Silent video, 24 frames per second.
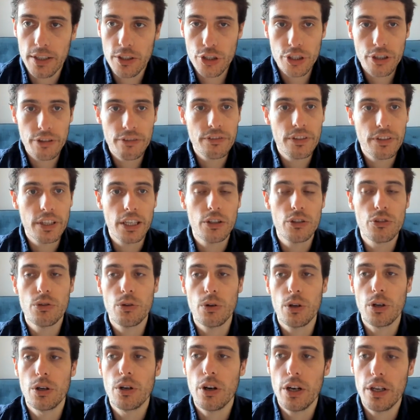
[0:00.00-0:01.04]
Shifting
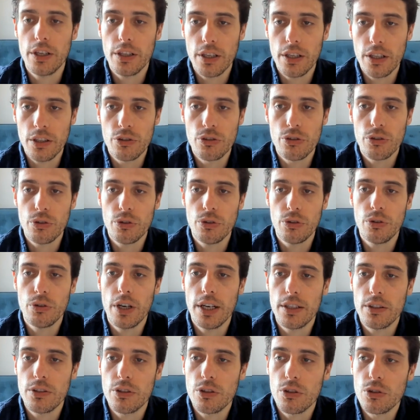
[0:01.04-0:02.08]

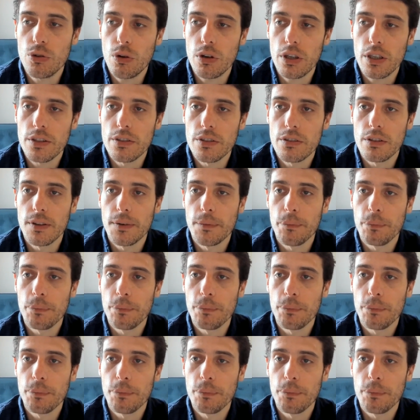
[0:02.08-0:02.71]
into Taurus.